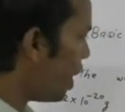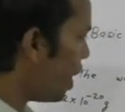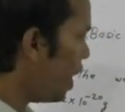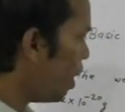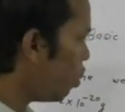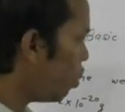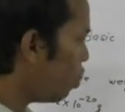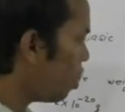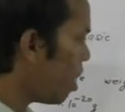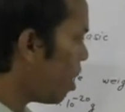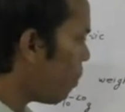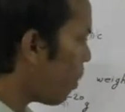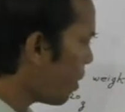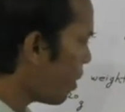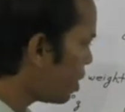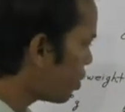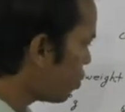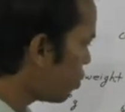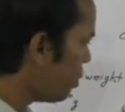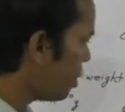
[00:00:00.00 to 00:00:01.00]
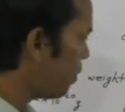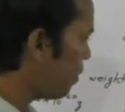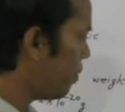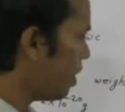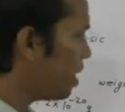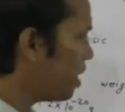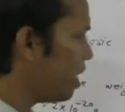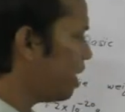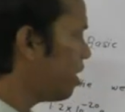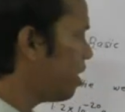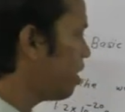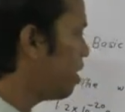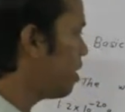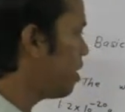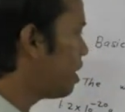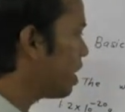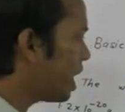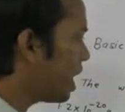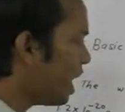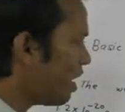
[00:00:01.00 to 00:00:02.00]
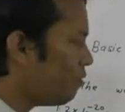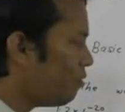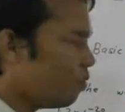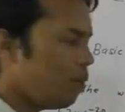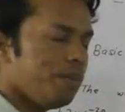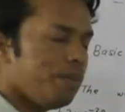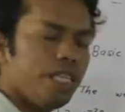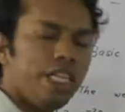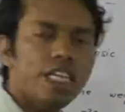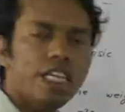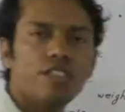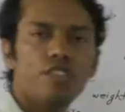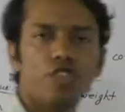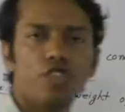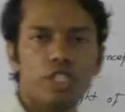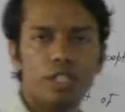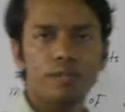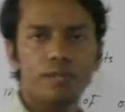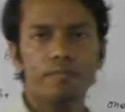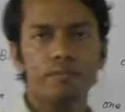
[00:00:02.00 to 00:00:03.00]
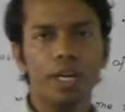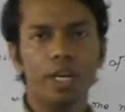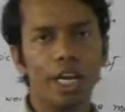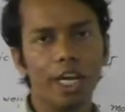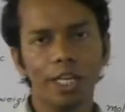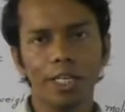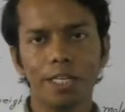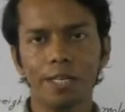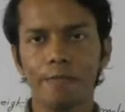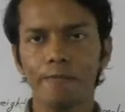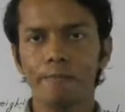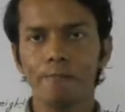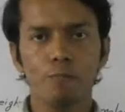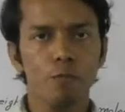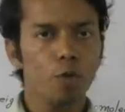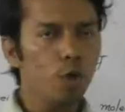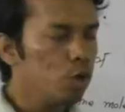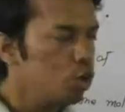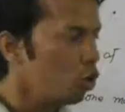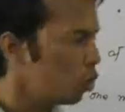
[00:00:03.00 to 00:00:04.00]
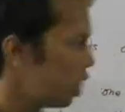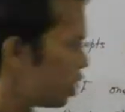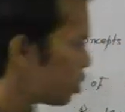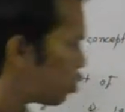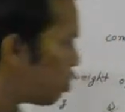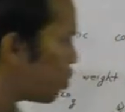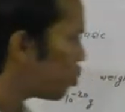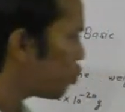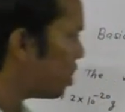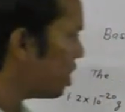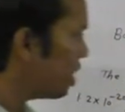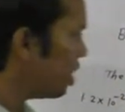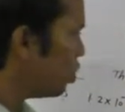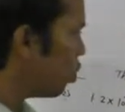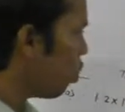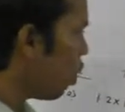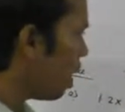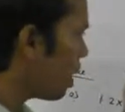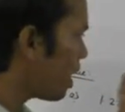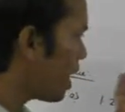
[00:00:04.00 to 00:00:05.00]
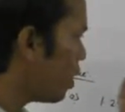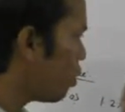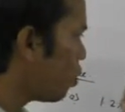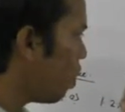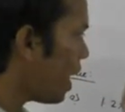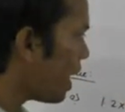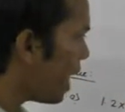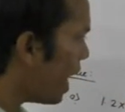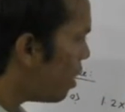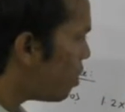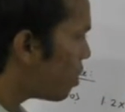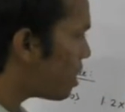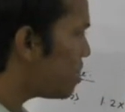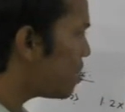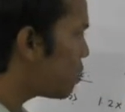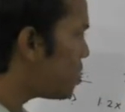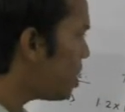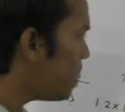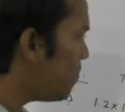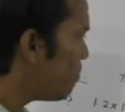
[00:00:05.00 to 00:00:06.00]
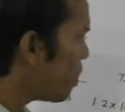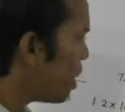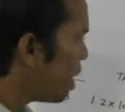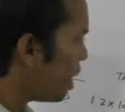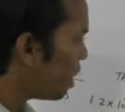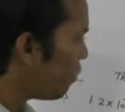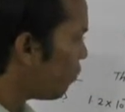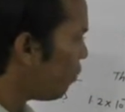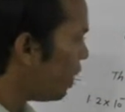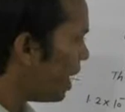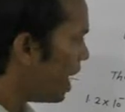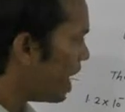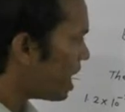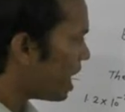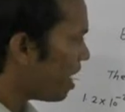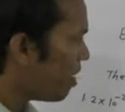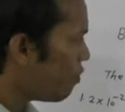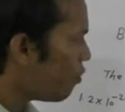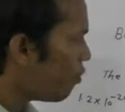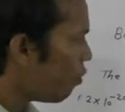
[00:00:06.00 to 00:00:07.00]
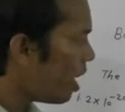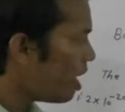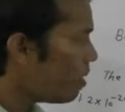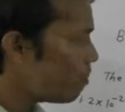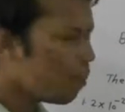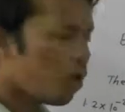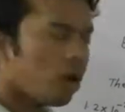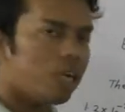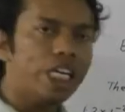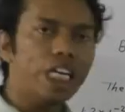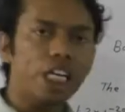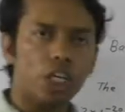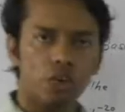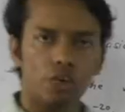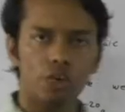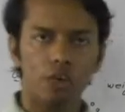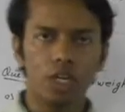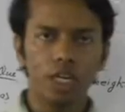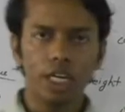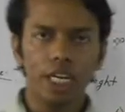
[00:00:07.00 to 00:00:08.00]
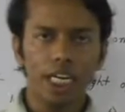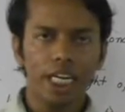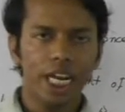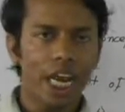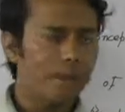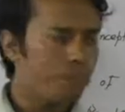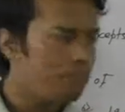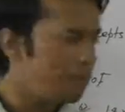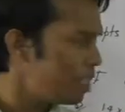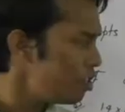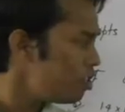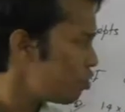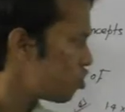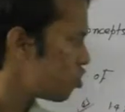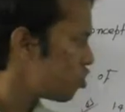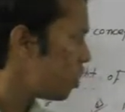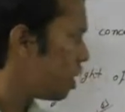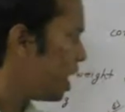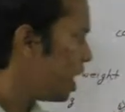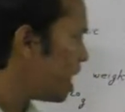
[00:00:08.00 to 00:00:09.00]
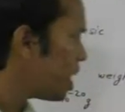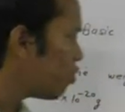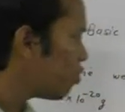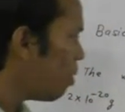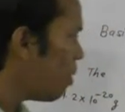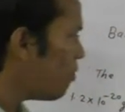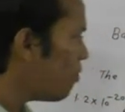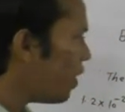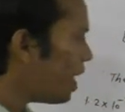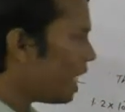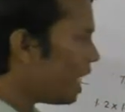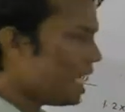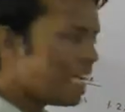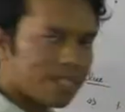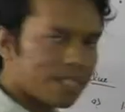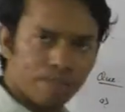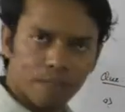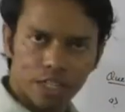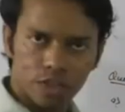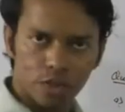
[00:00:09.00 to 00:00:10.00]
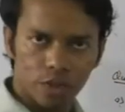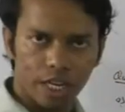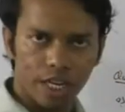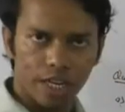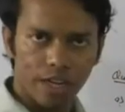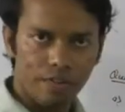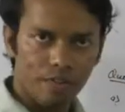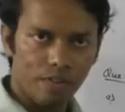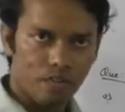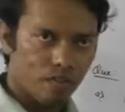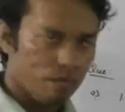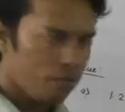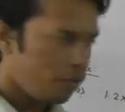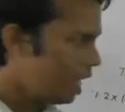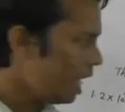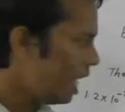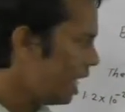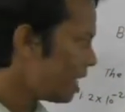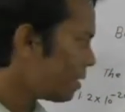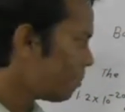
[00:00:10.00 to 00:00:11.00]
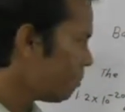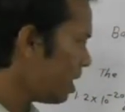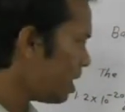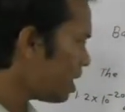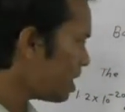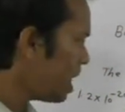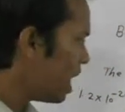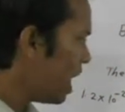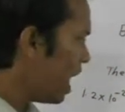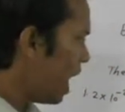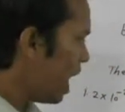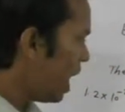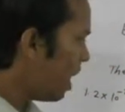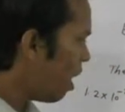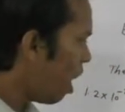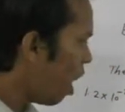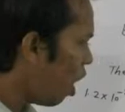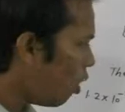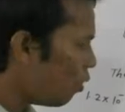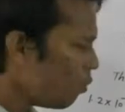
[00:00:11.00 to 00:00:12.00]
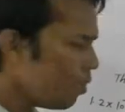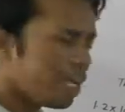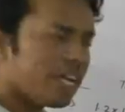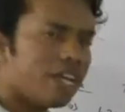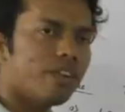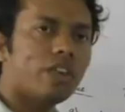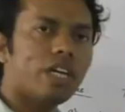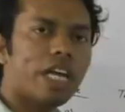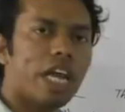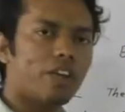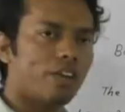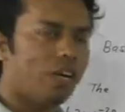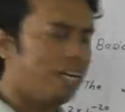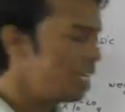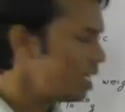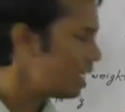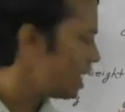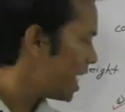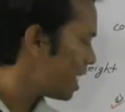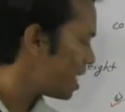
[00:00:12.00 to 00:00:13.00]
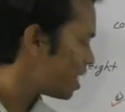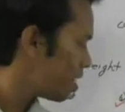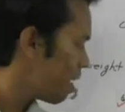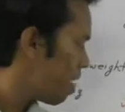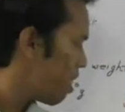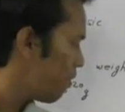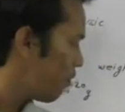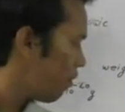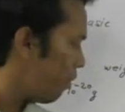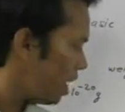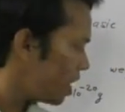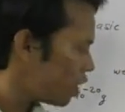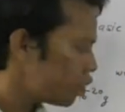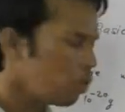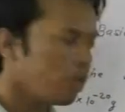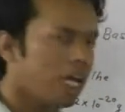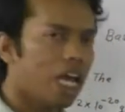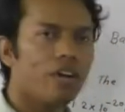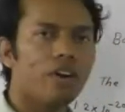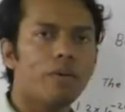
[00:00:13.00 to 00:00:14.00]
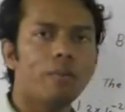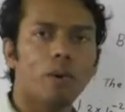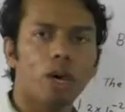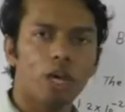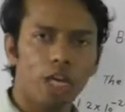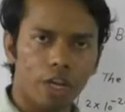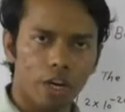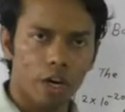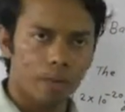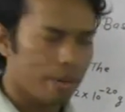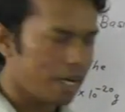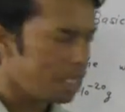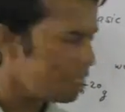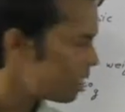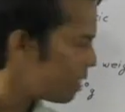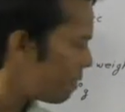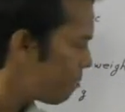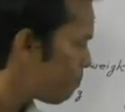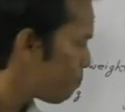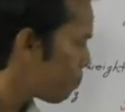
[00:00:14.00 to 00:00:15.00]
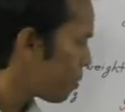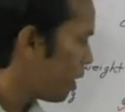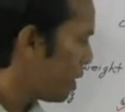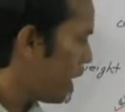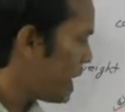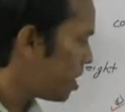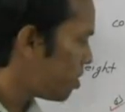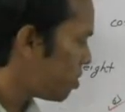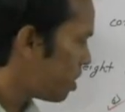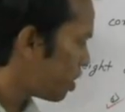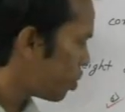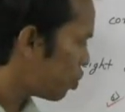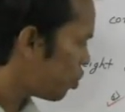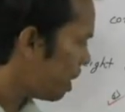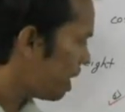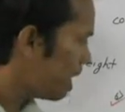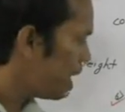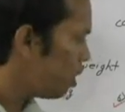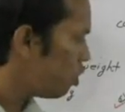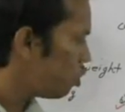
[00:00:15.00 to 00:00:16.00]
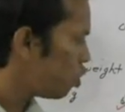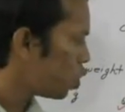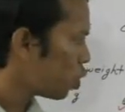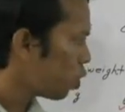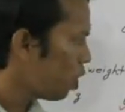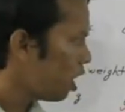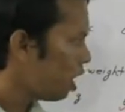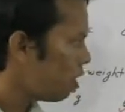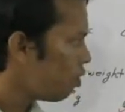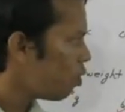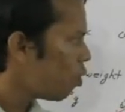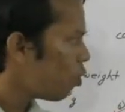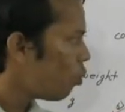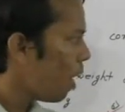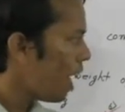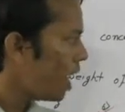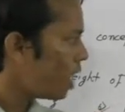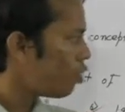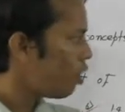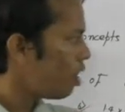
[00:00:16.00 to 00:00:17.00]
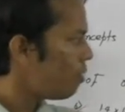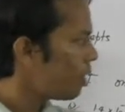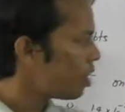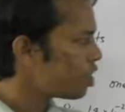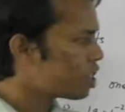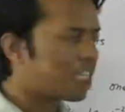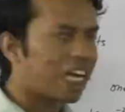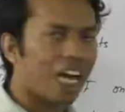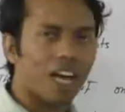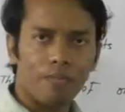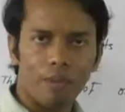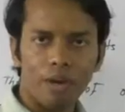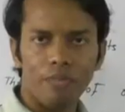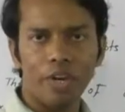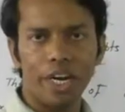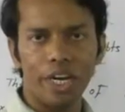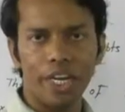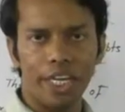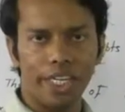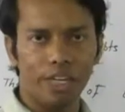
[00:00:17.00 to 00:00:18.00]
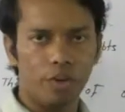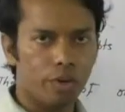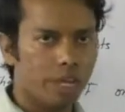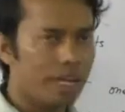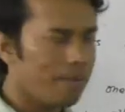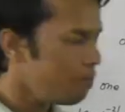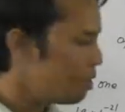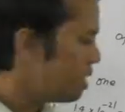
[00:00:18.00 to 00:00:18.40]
into 10 power minus 21 gram will be the answer. Correct? So this question you all can do. Again, you can see the weight of one molecule. That means it will be very less mass, okay? Very less mass. And how we can calculate? That is, first to calculate molecular mass. That is 60 into 12. Why 12? Because carbon we are taking, okay?